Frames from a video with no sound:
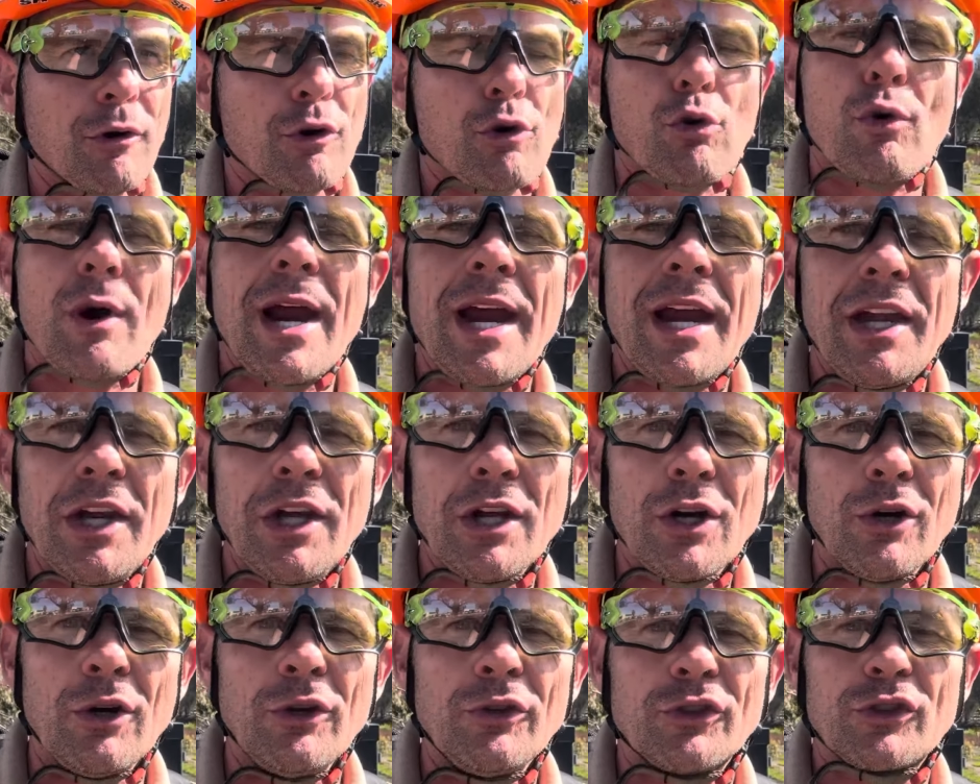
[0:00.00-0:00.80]

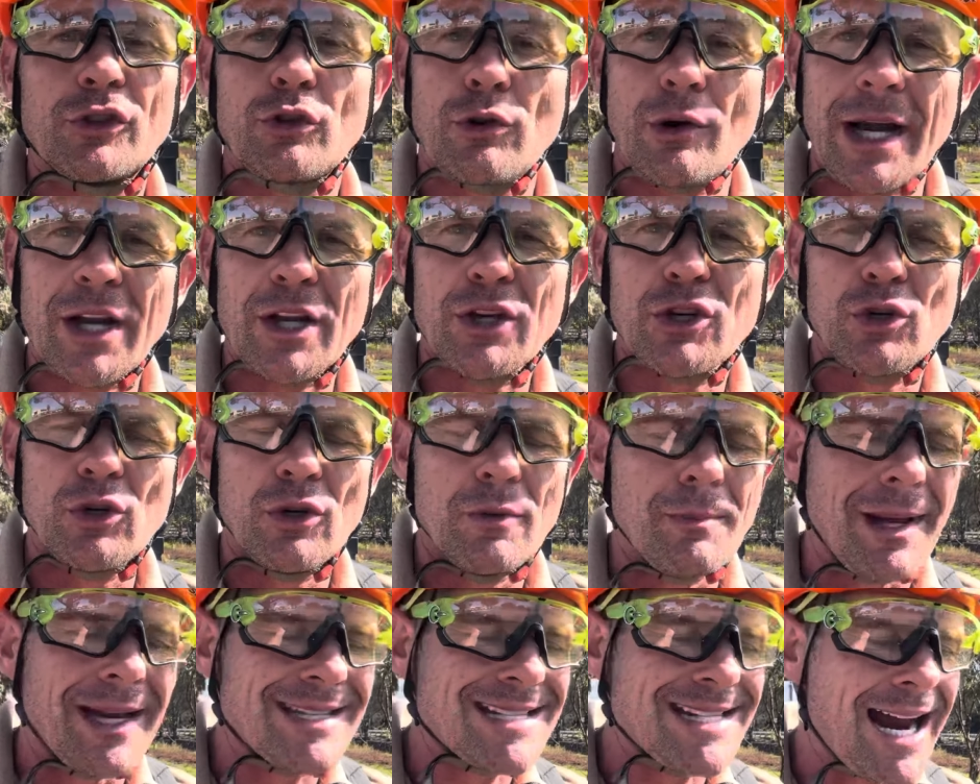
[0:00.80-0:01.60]
grandiose gratitude
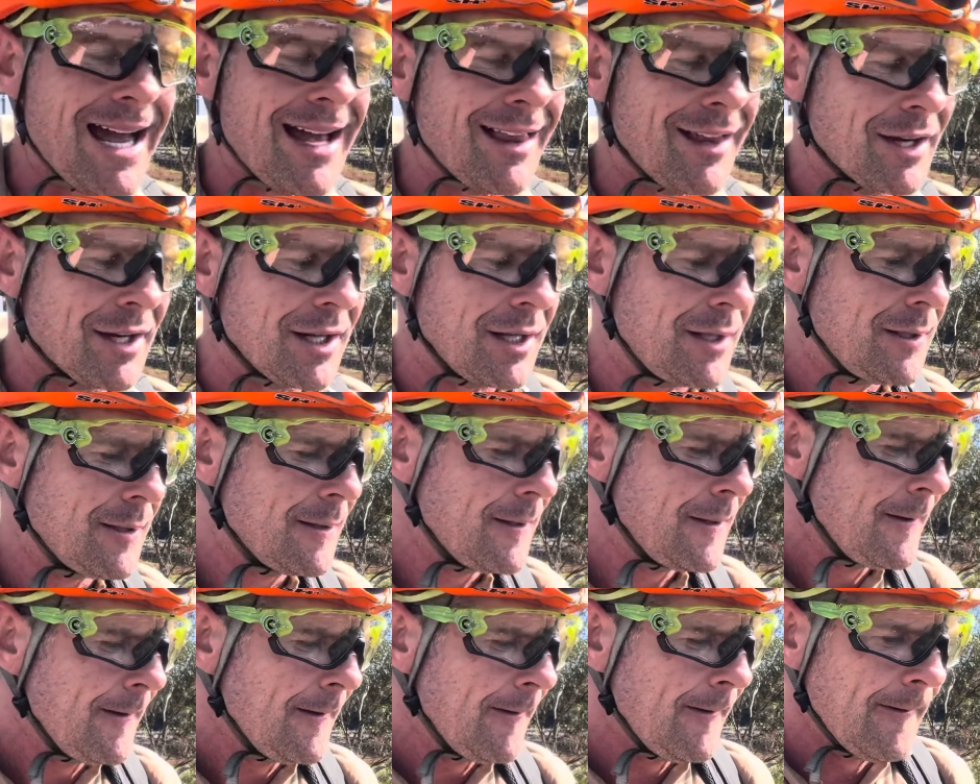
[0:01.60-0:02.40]
mentality
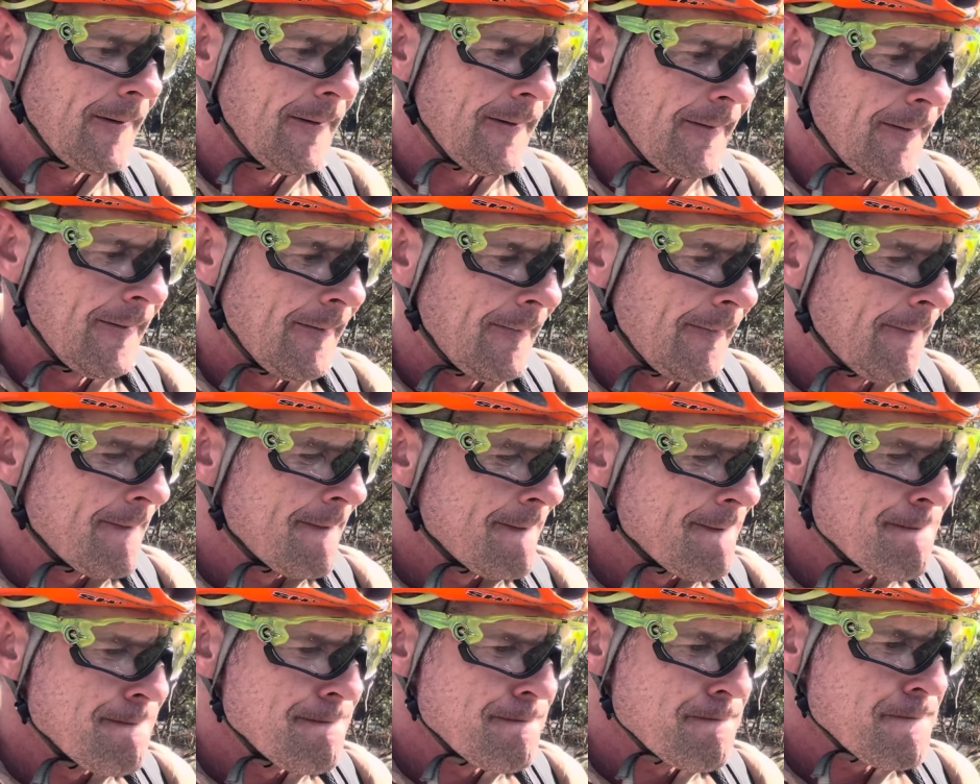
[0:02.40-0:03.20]

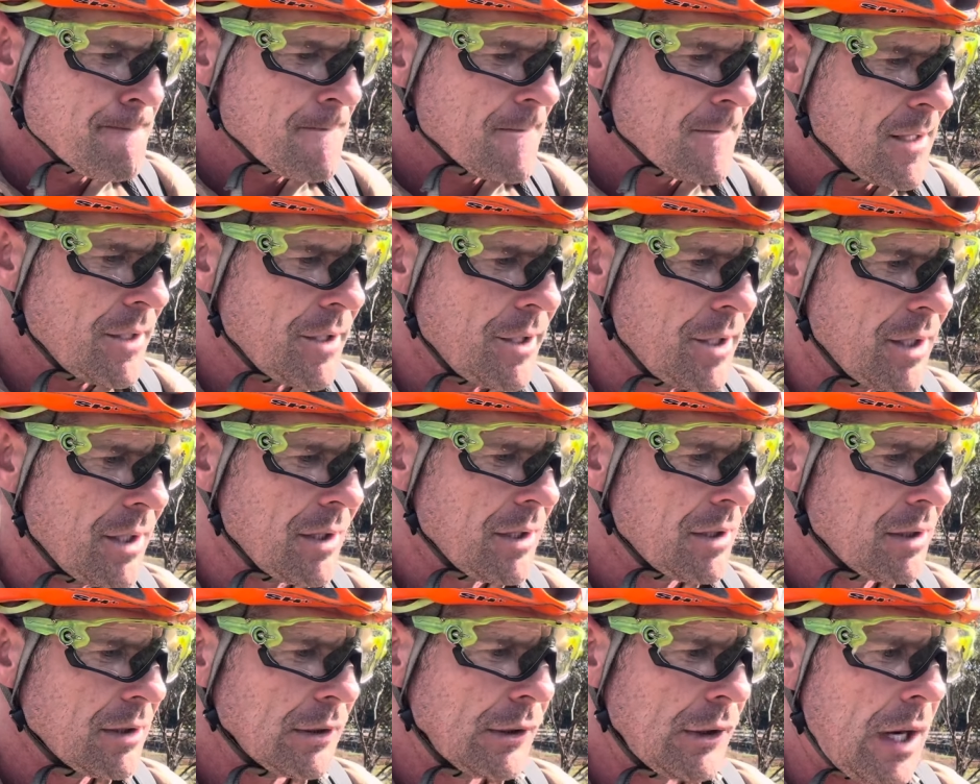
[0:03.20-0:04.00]
you know,
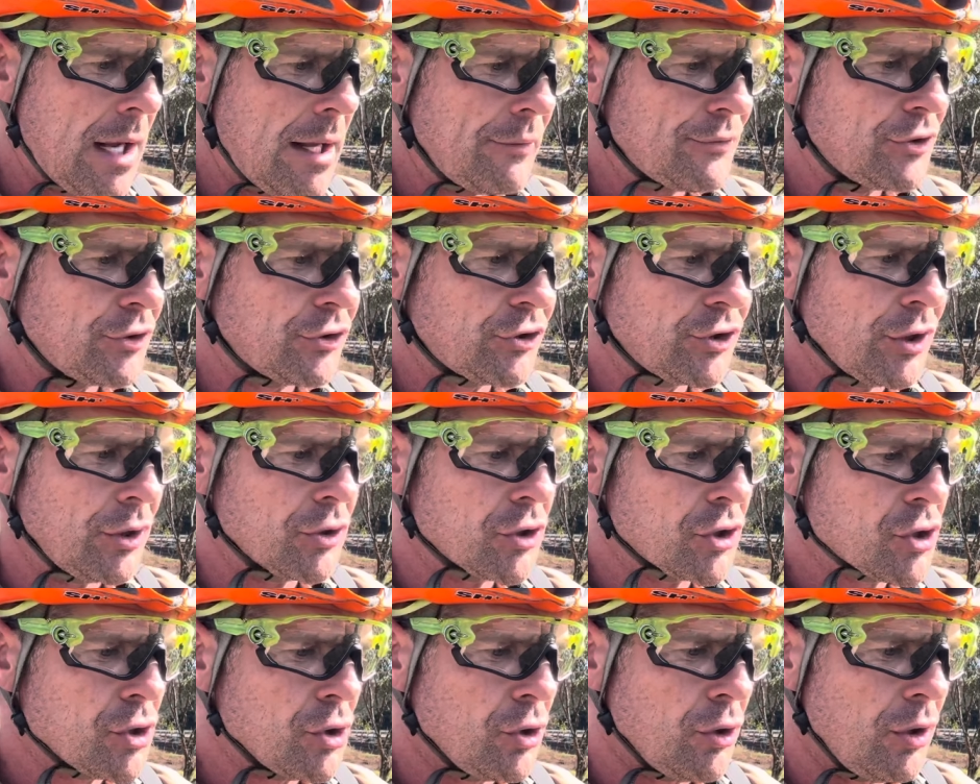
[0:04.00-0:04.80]
life's just so
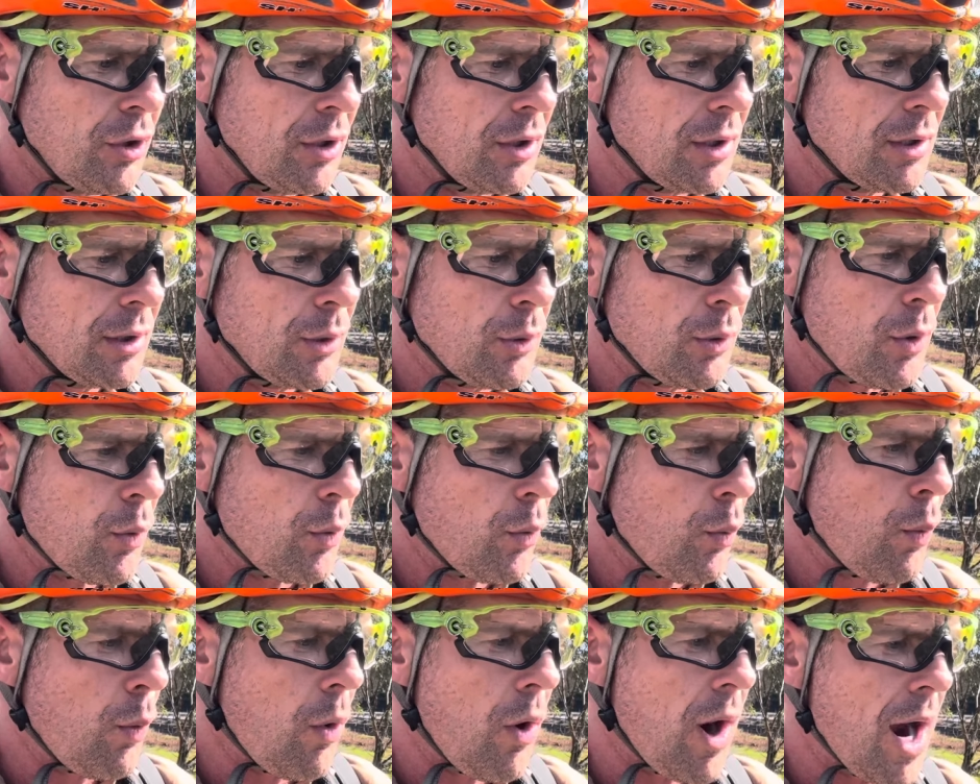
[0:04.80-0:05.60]
short.
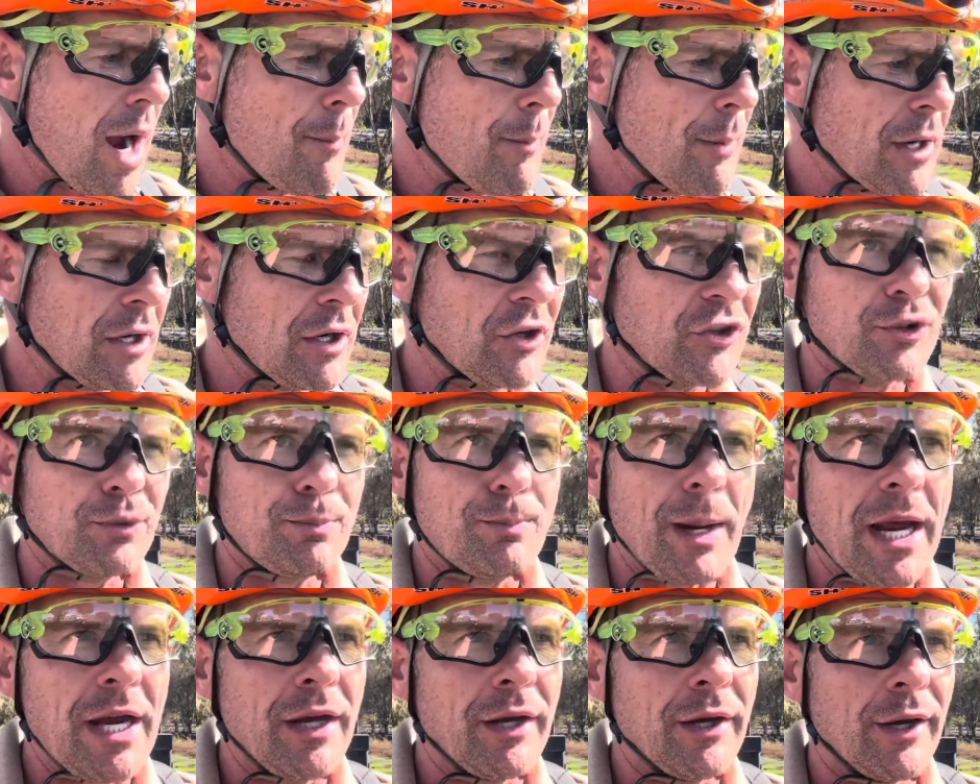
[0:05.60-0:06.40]
Why am I going to
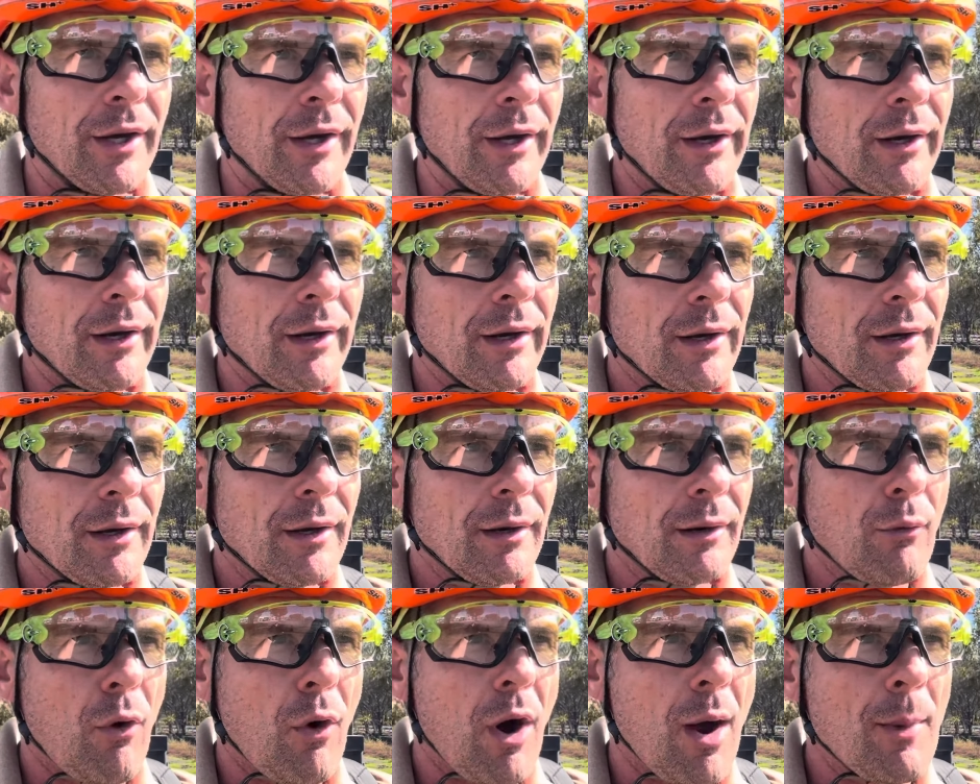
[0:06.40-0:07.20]
spend it?
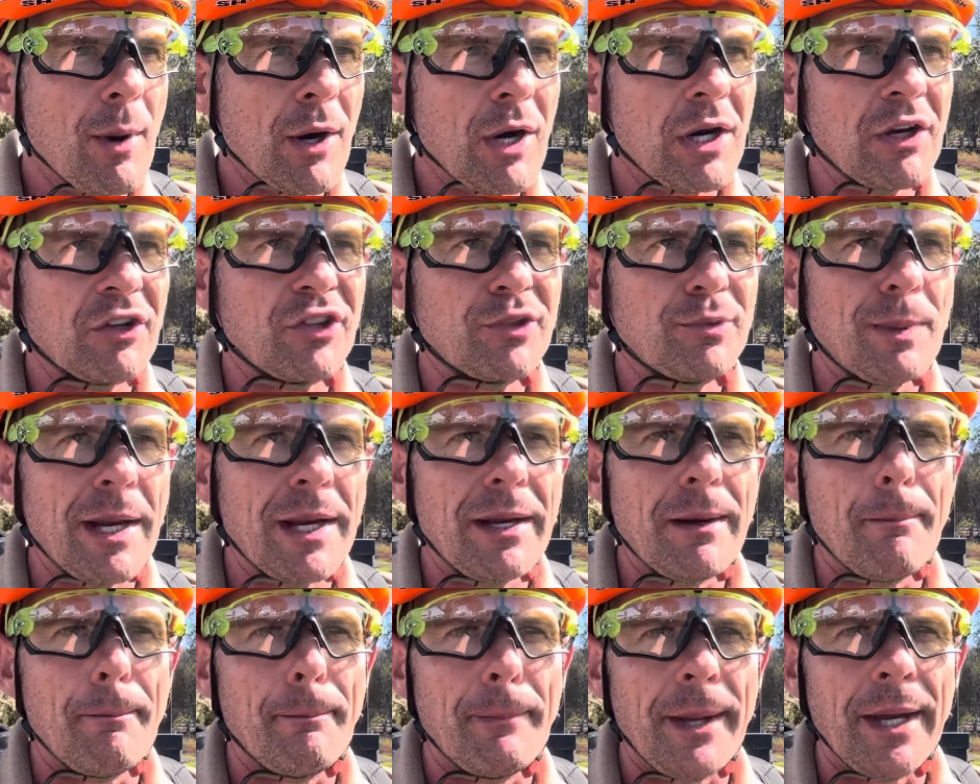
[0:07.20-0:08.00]
Why am I going to
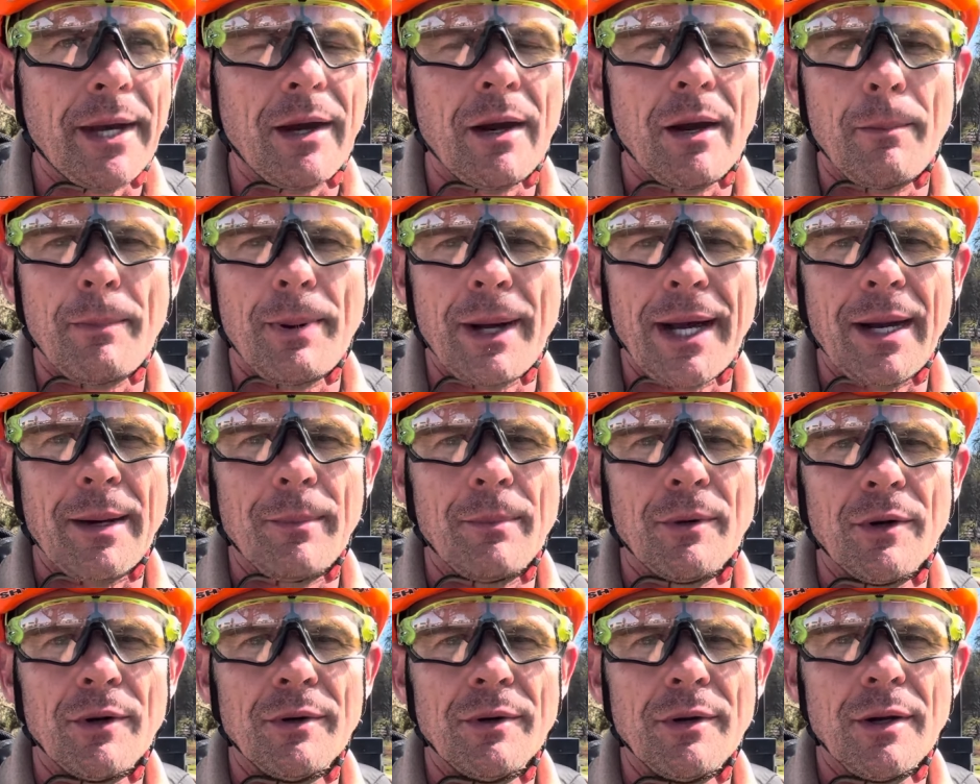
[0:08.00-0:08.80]
spend a minute in a bad
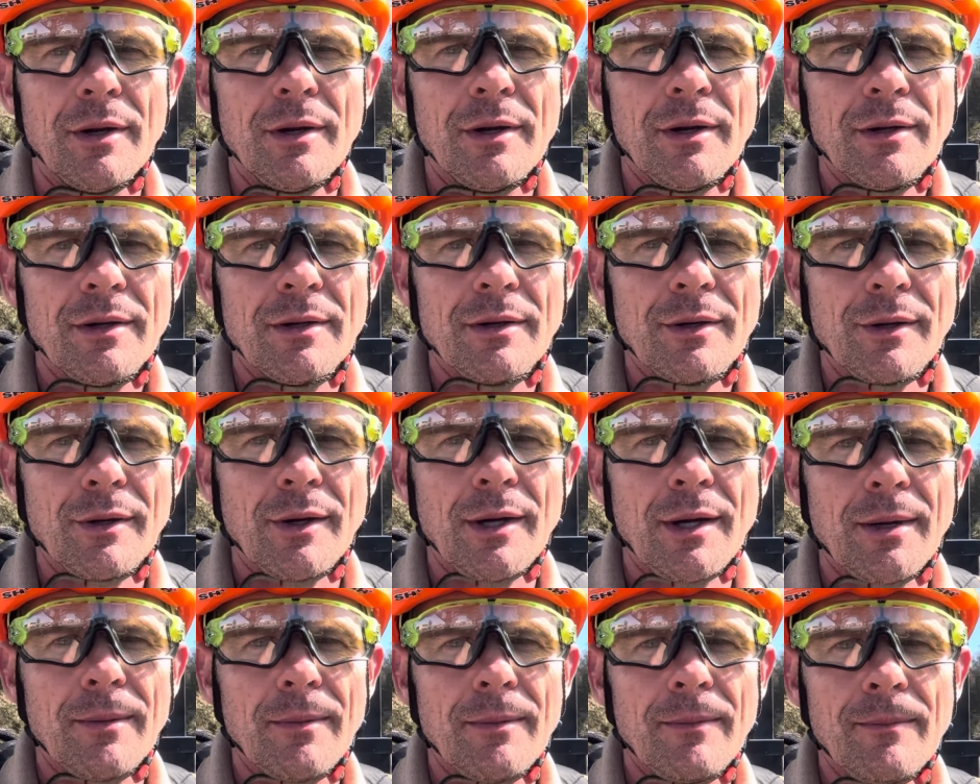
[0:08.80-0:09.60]
mood? All
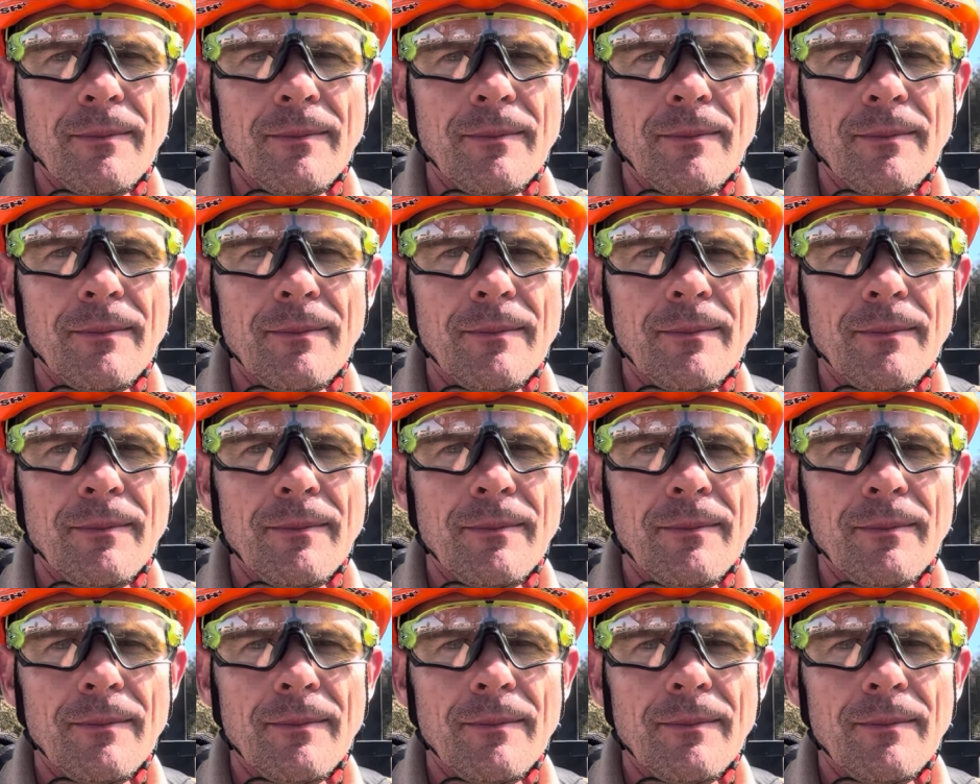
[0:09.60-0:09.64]
right?